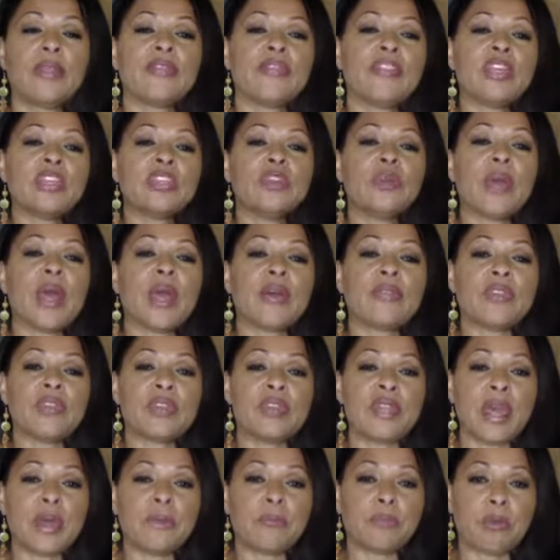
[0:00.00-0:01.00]
Then you have
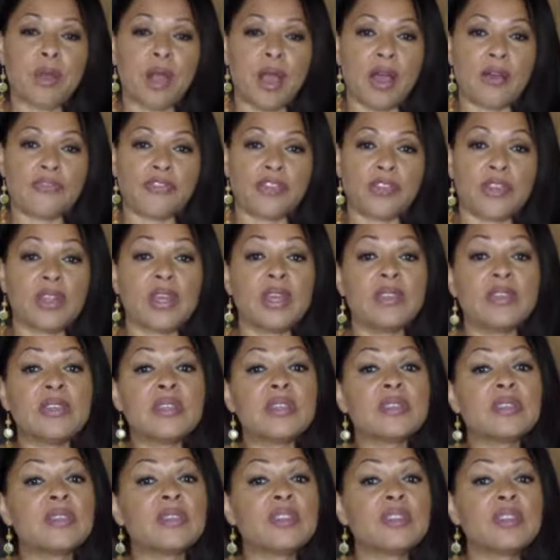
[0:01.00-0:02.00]
the net profit, and
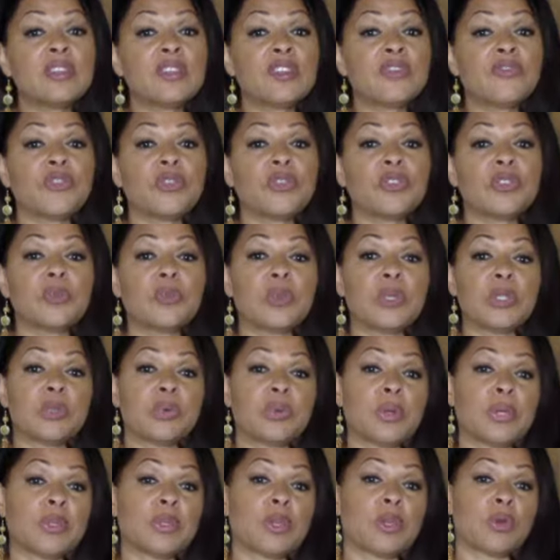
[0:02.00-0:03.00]
this is the difference
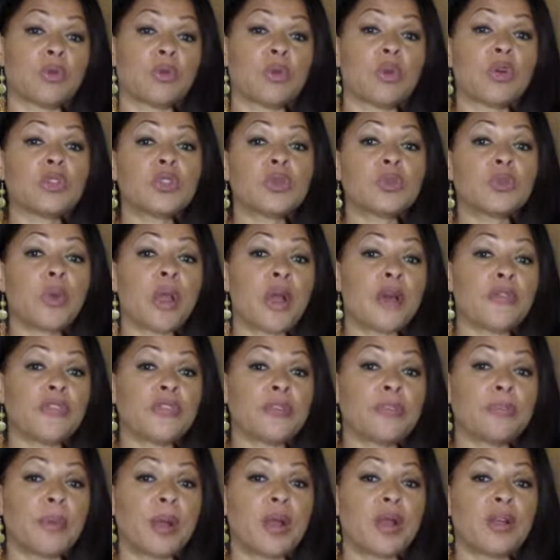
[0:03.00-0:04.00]
between the gross
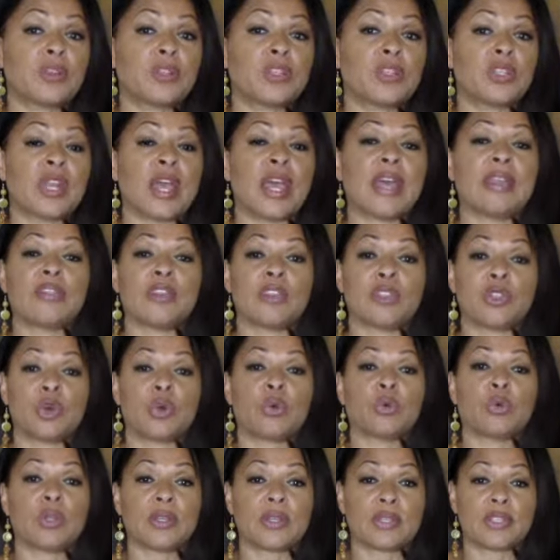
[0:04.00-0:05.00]
profit margin and the
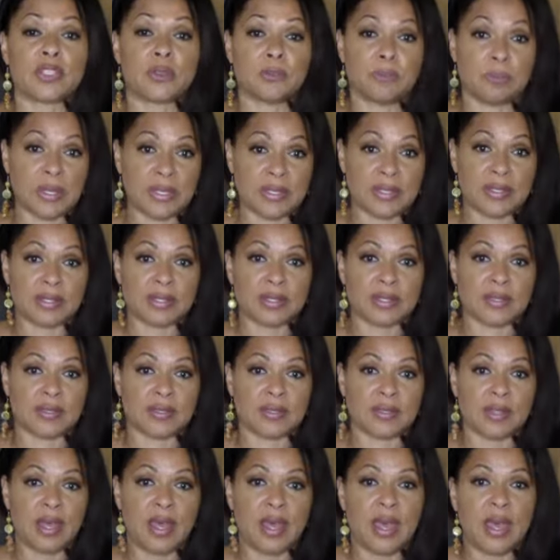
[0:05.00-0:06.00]
total
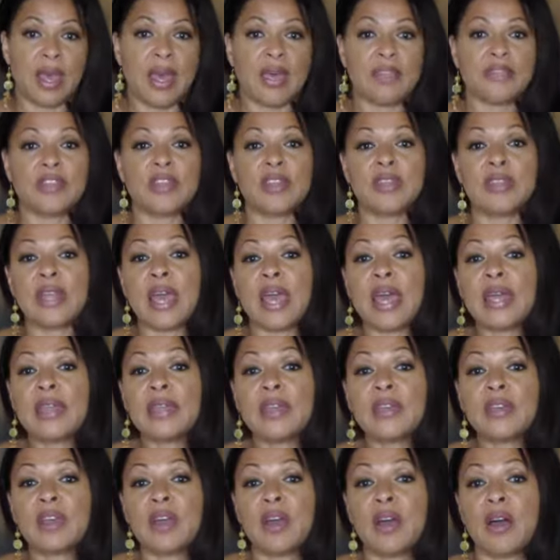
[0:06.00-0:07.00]
expenses. The
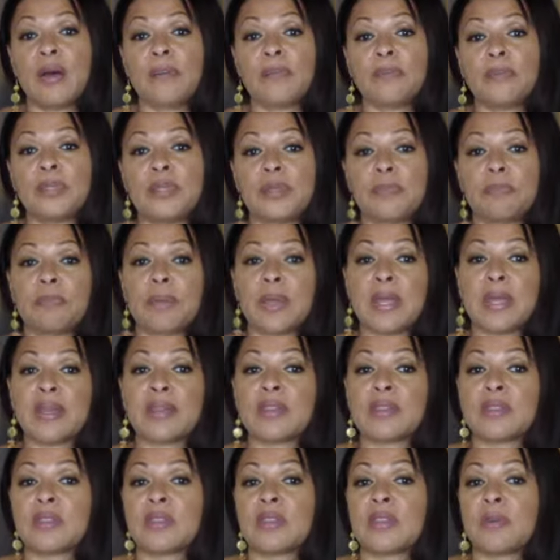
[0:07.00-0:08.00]
net income
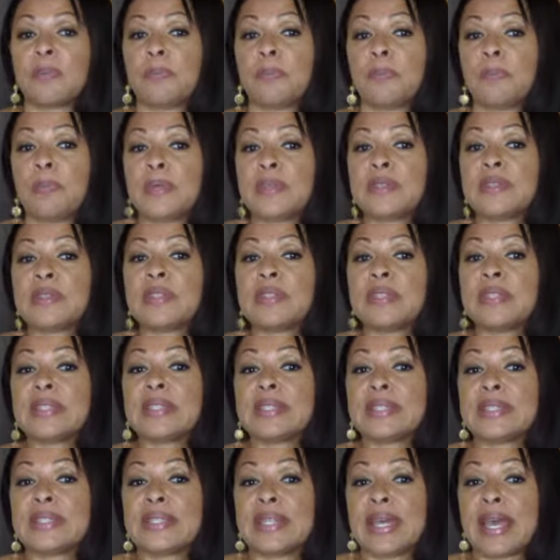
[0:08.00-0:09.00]
depicts the
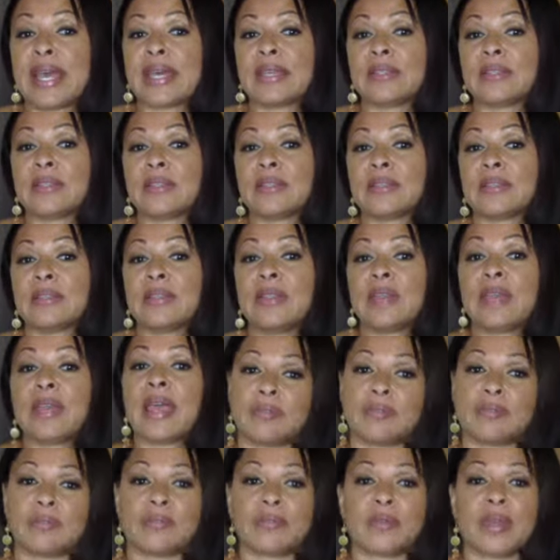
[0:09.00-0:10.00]
business debt
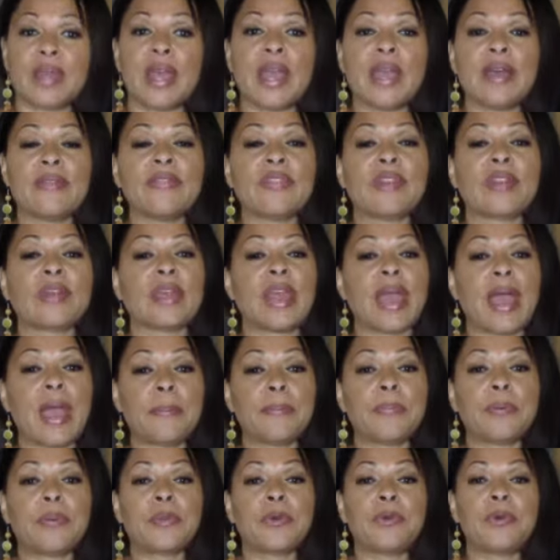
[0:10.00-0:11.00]
and the
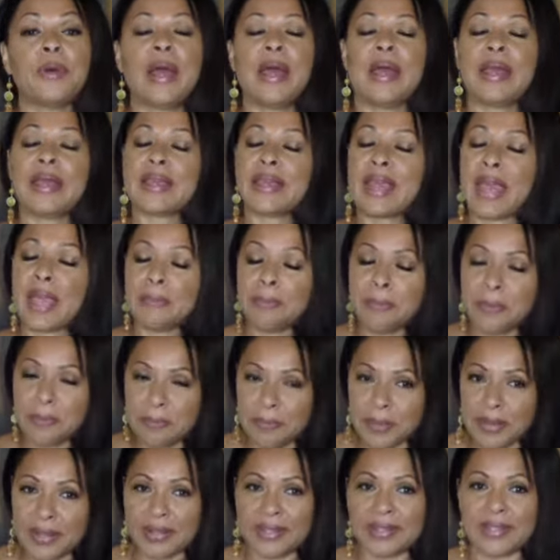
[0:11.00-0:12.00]
capital
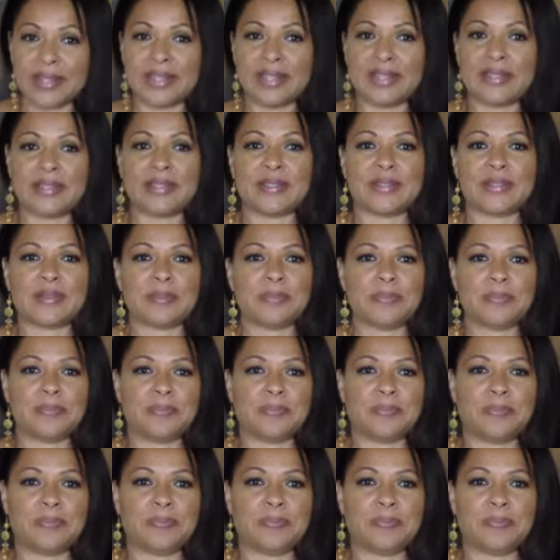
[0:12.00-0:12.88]
capabilities.